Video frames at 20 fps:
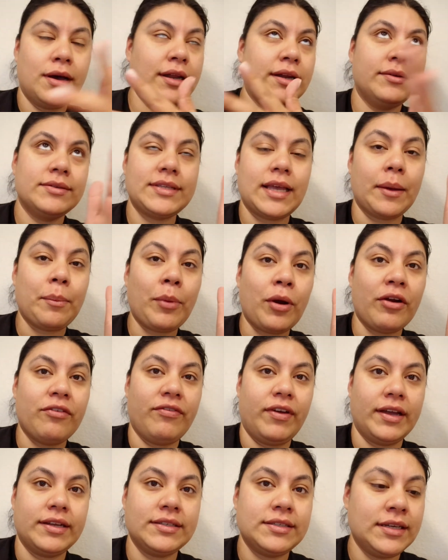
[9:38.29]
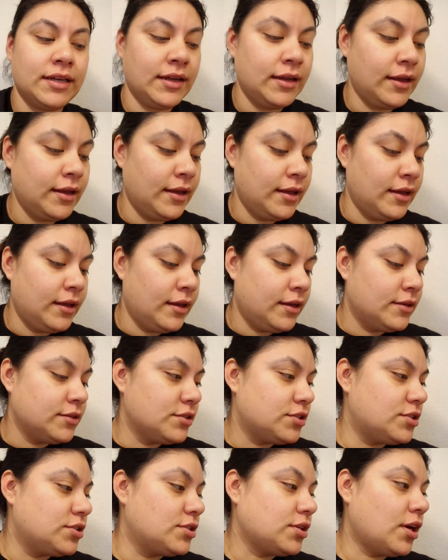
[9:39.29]
and it was like perfect.
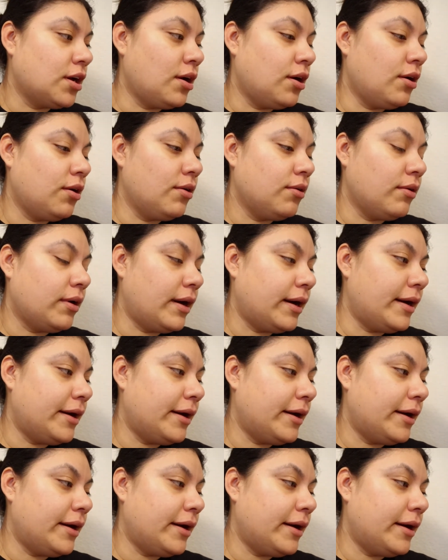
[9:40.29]
So